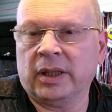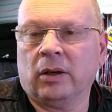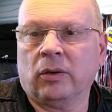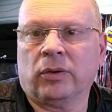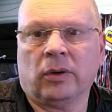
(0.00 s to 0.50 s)
didn't
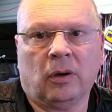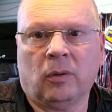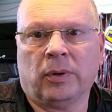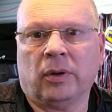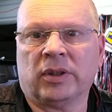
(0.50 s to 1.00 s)
go through the
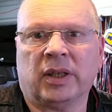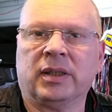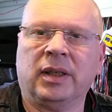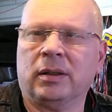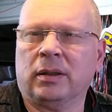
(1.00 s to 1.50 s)
whole
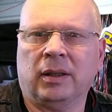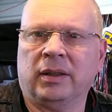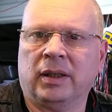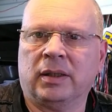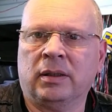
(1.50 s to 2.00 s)
process, things like
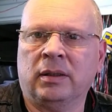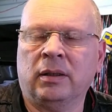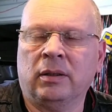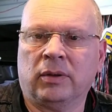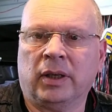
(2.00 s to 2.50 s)
this,
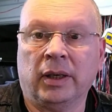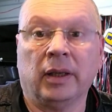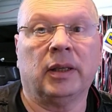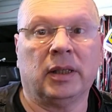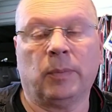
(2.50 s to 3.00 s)
right?
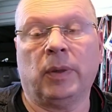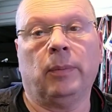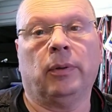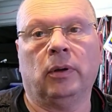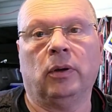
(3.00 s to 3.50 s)
These are
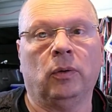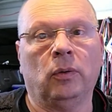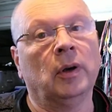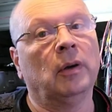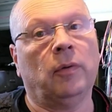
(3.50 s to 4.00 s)
people
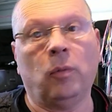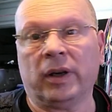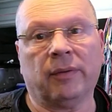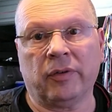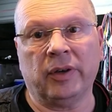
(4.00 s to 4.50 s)
who, for
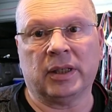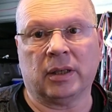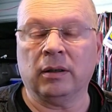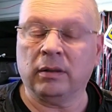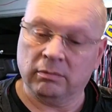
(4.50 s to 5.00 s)
whatever
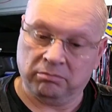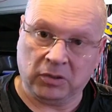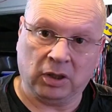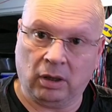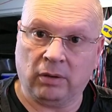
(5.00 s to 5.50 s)
reason,
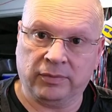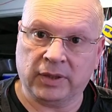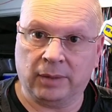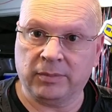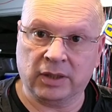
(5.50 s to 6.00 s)
a lot of
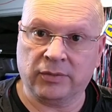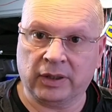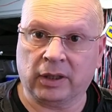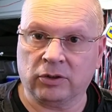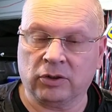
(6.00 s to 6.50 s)
times it's
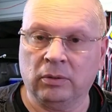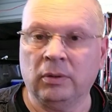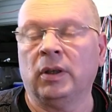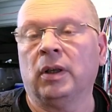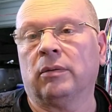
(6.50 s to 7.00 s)

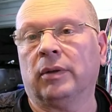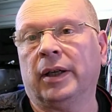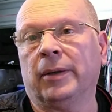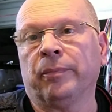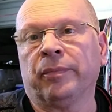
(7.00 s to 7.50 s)
financial,
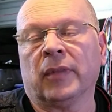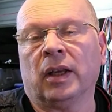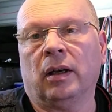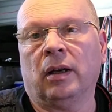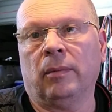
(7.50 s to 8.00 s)
right,
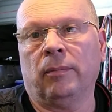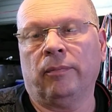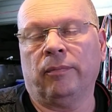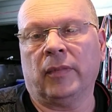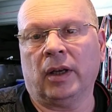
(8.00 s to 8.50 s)

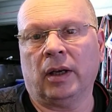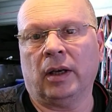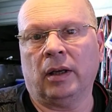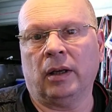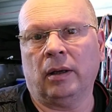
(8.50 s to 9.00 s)

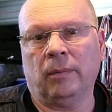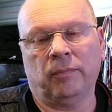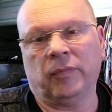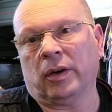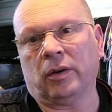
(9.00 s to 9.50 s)

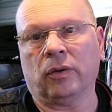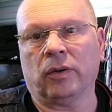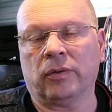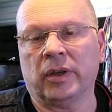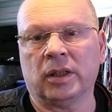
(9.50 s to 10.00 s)
There are
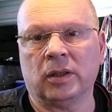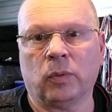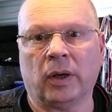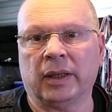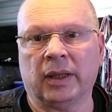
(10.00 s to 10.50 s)
other
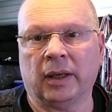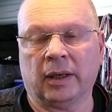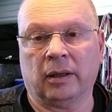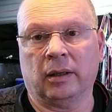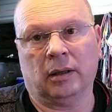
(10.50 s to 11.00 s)
reasons why they didn't
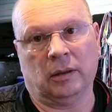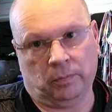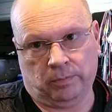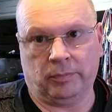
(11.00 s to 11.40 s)
get a